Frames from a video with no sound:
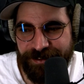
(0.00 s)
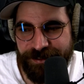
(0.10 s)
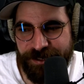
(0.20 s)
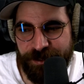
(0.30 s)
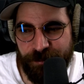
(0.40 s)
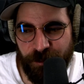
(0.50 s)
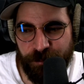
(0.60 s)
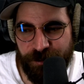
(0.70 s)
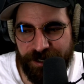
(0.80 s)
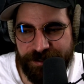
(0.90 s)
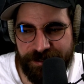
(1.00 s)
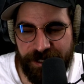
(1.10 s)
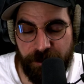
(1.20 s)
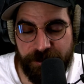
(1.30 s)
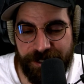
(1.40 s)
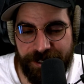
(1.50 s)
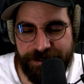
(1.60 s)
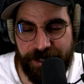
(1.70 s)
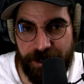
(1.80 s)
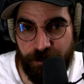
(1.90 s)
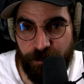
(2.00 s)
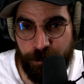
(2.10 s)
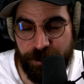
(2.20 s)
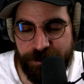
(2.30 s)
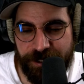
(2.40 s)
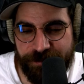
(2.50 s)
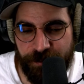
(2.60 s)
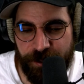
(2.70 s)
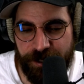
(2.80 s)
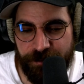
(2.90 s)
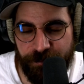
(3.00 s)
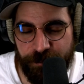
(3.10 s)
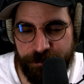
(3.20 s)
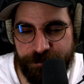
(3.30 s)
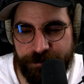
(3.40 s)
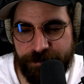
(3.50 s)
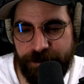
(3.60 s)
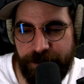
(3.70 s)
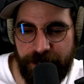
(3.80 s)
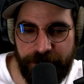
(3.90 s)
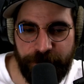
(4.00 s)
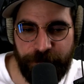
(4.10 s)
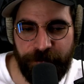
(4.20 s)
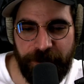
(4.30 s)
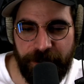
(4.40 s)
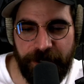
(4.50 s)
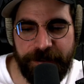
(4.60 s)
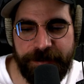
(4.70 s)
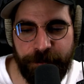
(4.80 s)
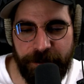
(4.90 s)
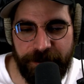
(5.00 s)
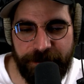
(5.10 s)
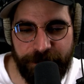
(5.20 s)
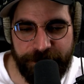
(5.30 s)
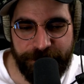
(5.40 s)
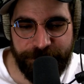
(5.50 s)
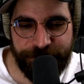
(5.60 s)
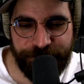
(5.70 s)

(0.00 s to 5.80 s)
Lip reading: GM Tom Try says, it looks nice. Thank you very much. That's very kind of you. I do feel nice with it also.